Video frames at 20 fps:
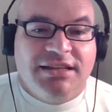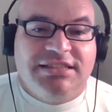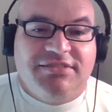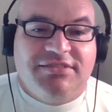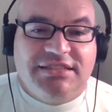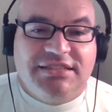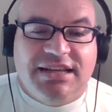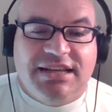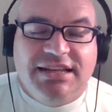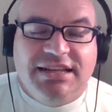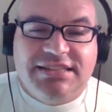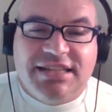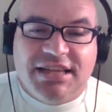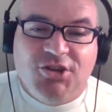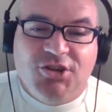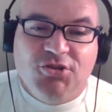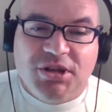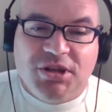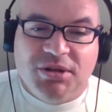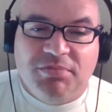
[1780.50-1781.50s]
sites that
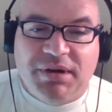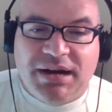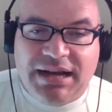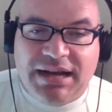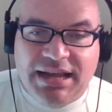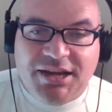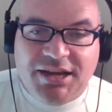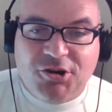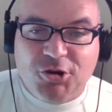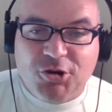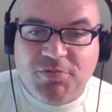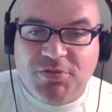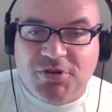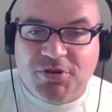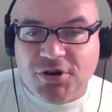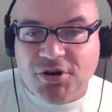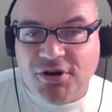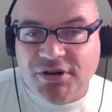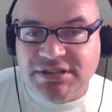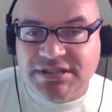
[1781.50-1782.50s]
you could buy
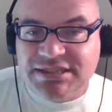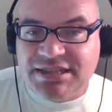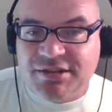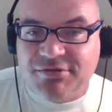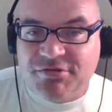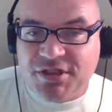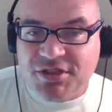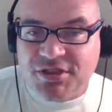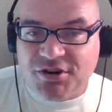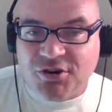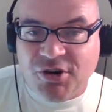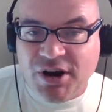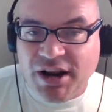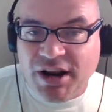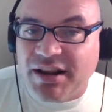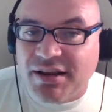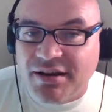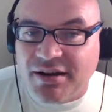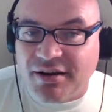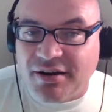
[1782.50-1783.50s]
cryptocurrency with a
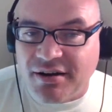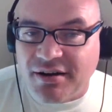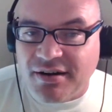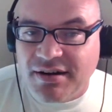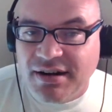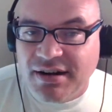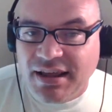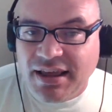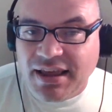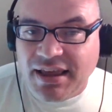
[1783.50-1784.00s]
credit card?